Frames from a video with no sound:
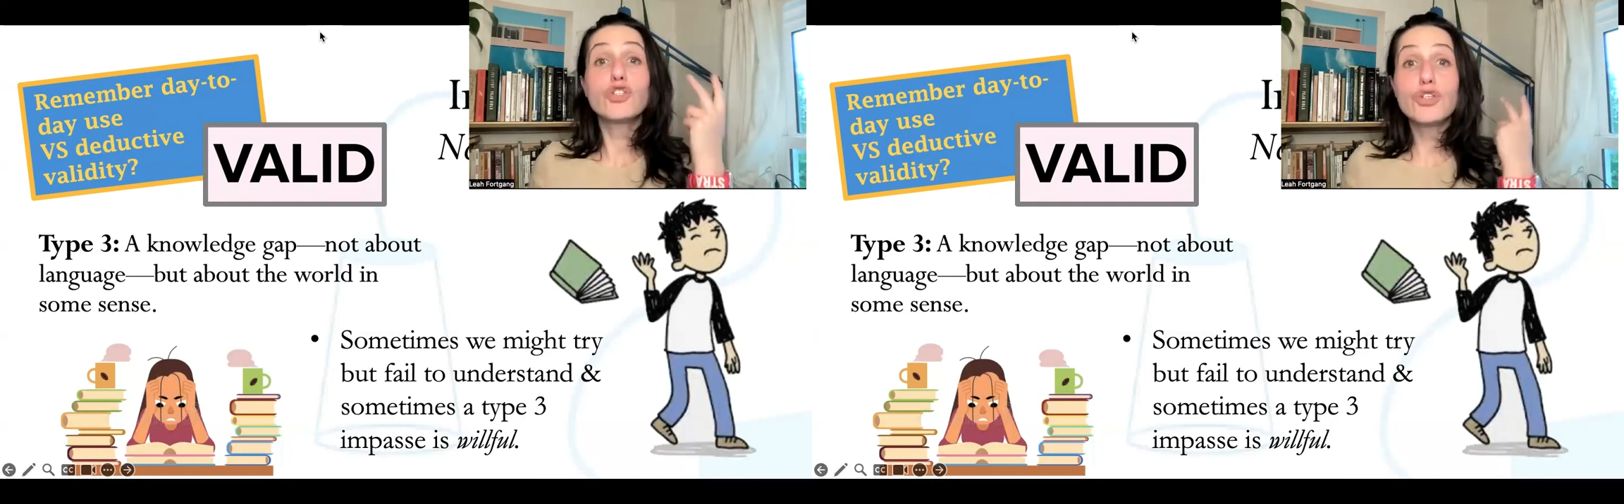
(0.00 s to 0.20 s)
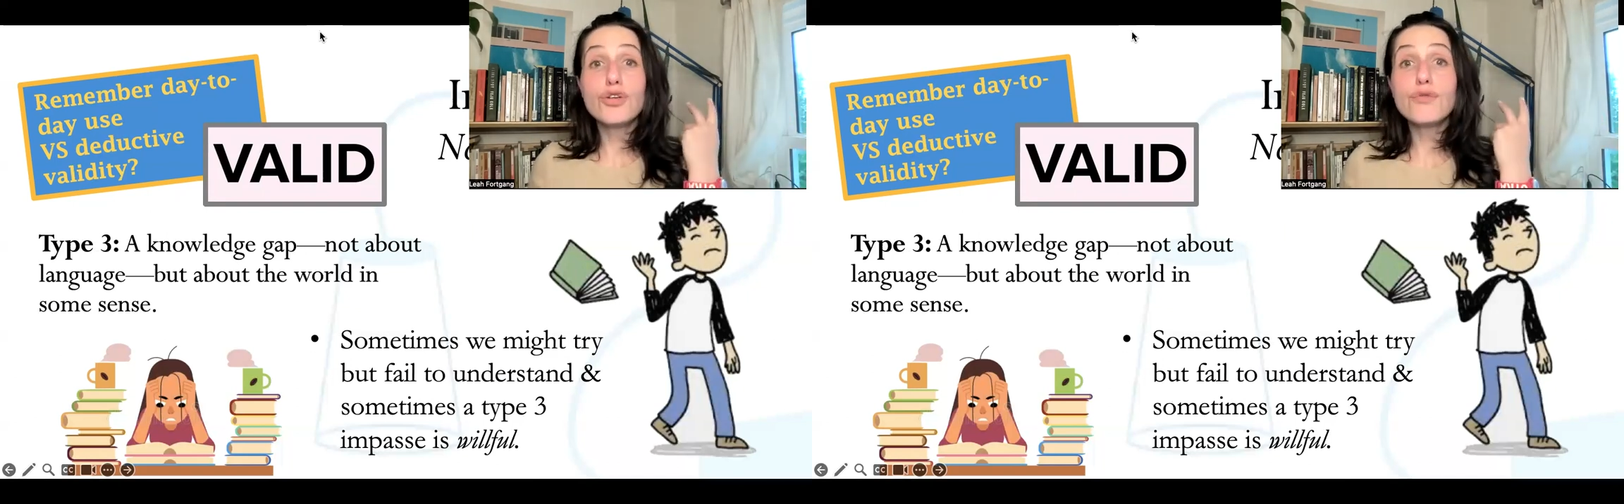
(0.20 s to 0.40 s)

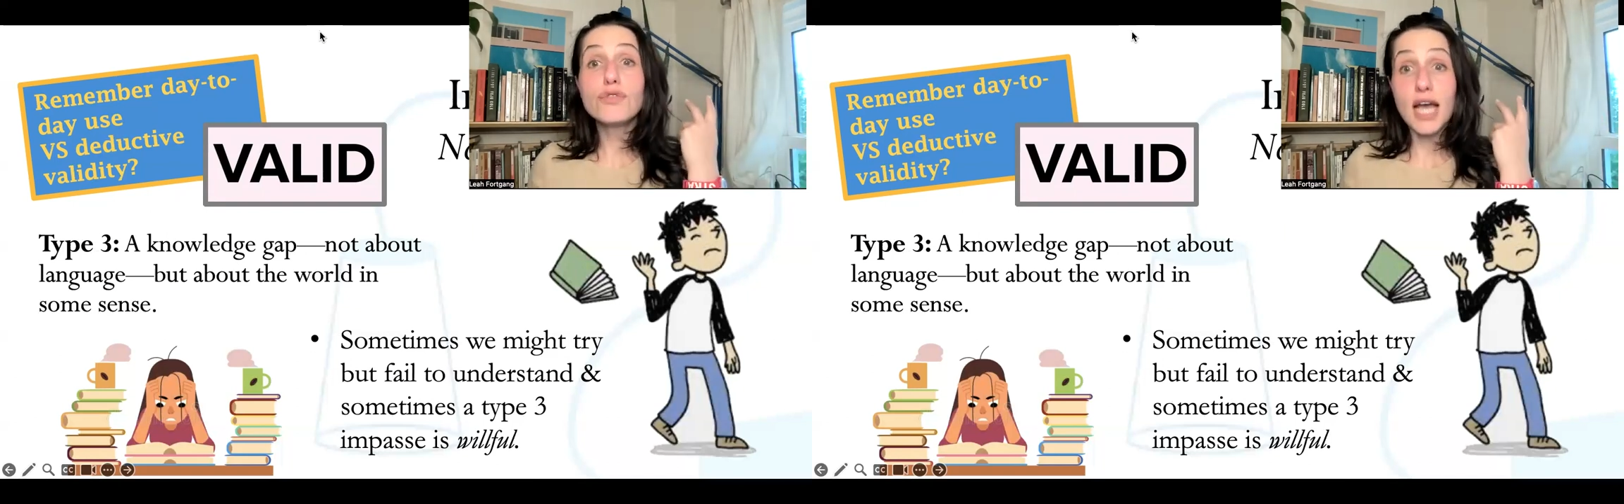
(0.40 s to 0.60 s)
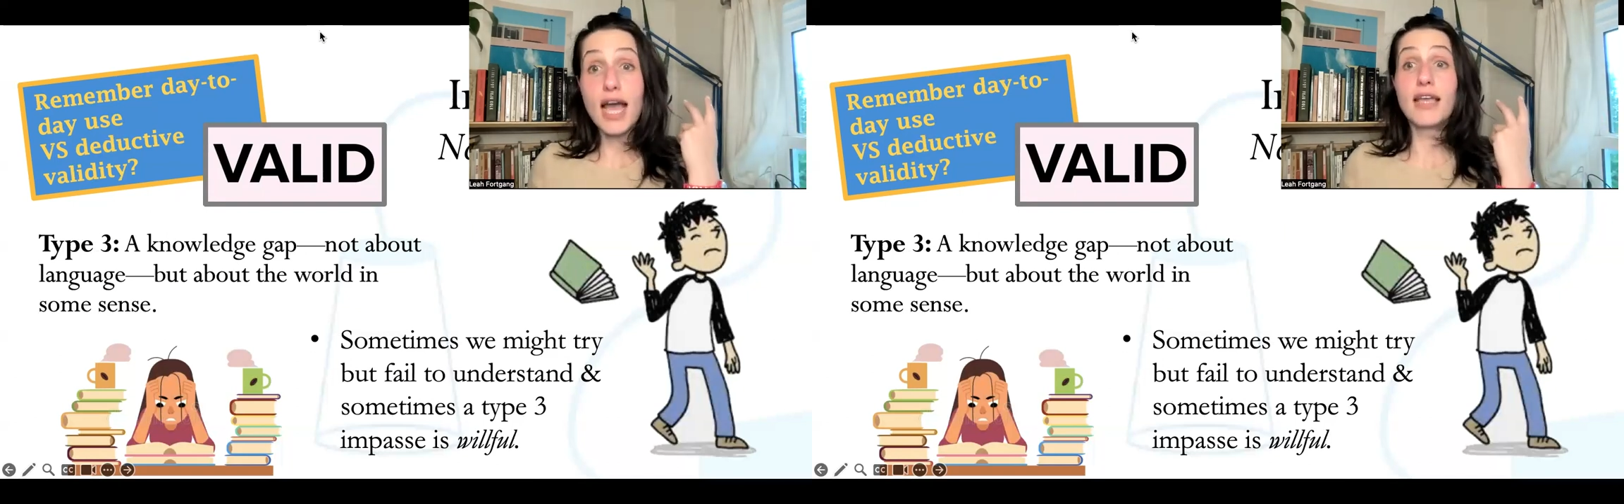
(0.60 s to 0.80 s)
two
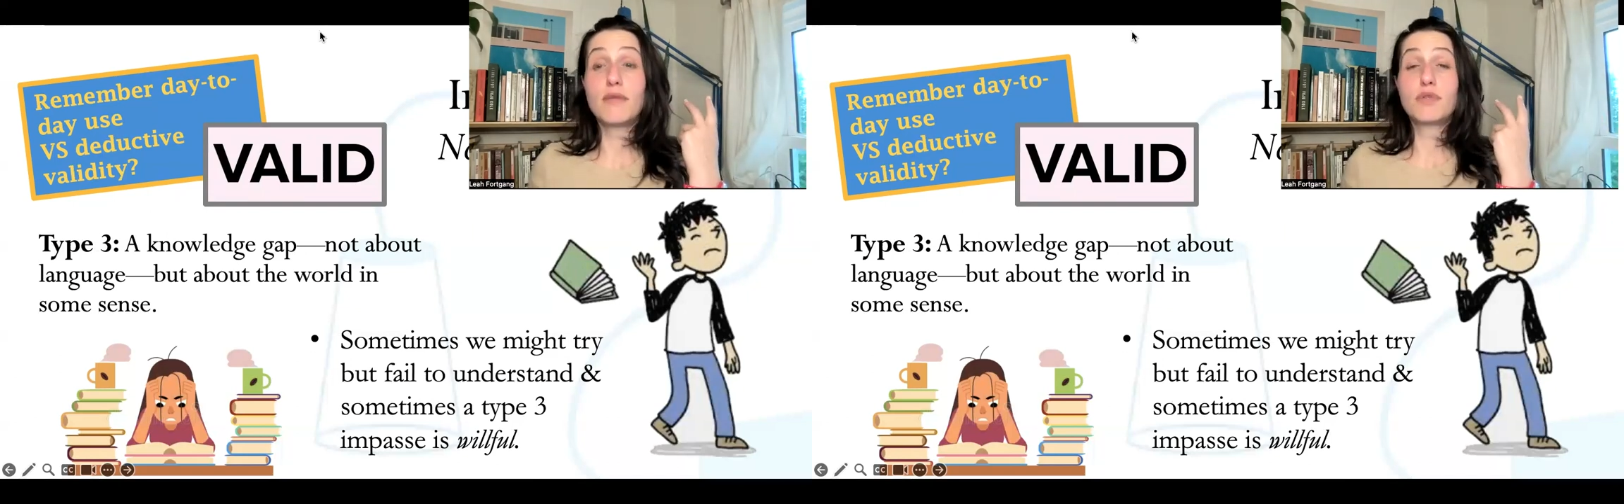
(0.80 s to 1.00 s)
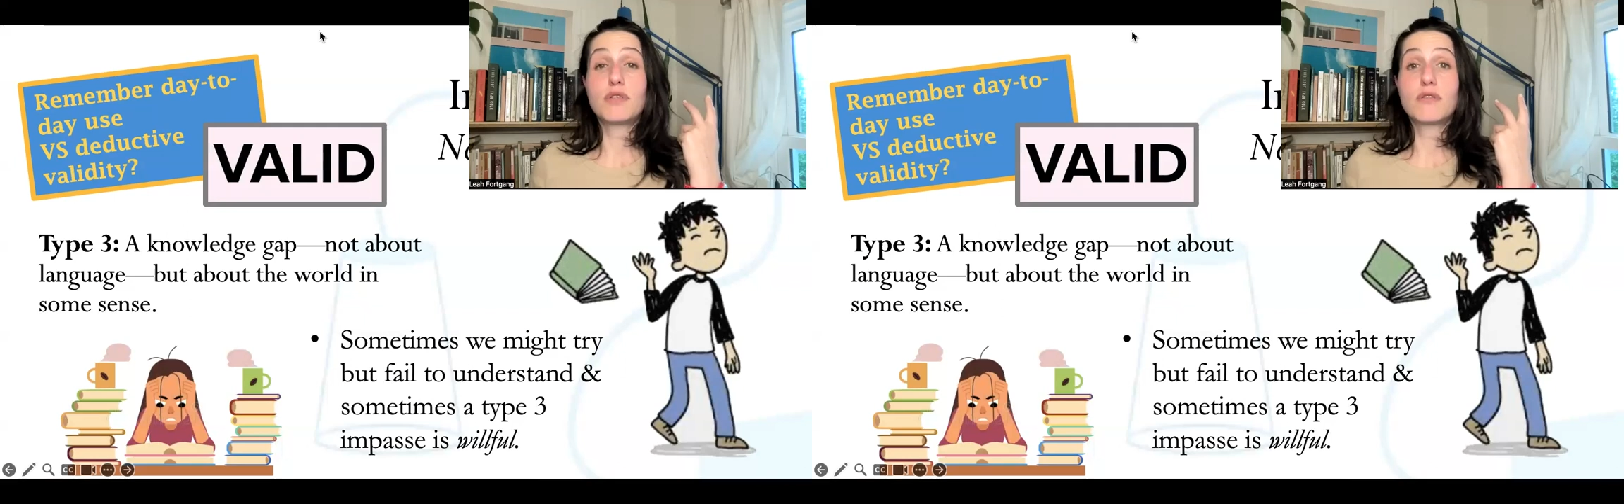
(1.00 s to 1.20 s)

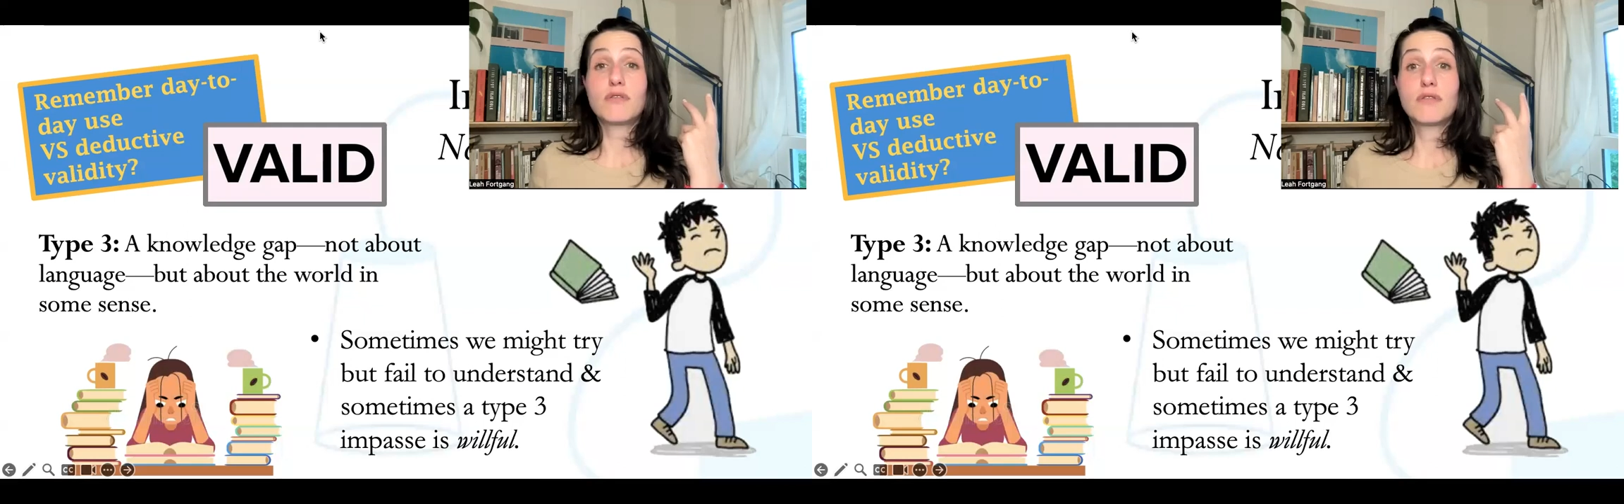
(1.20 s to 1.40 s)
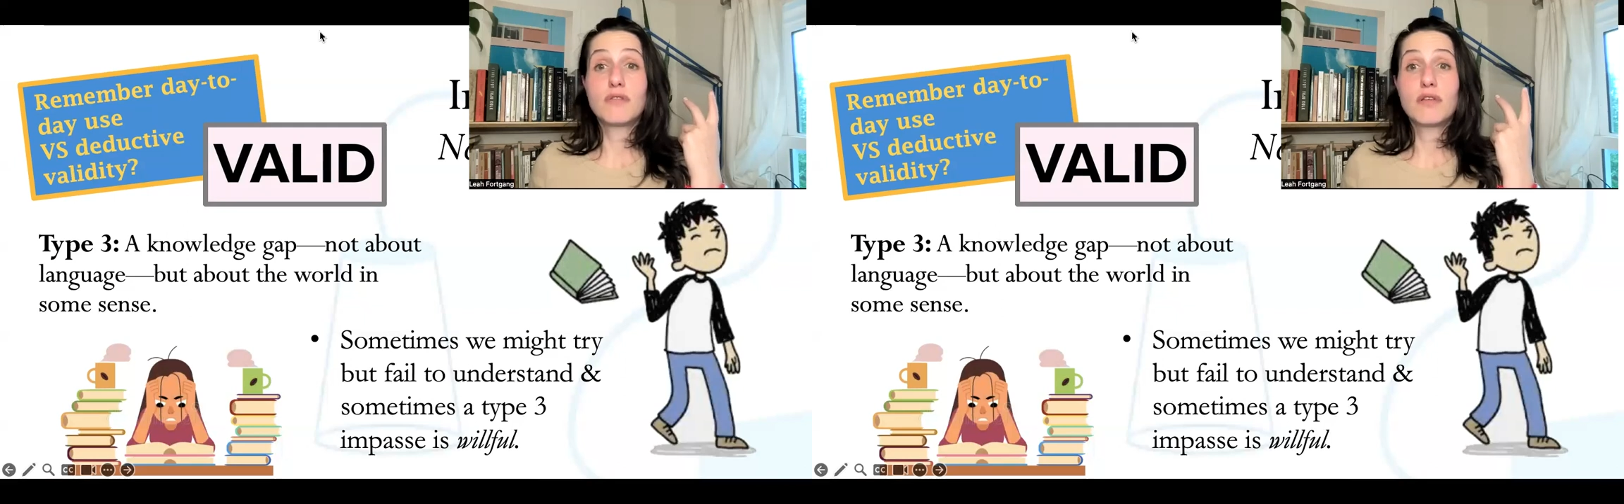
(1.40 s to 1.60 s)
types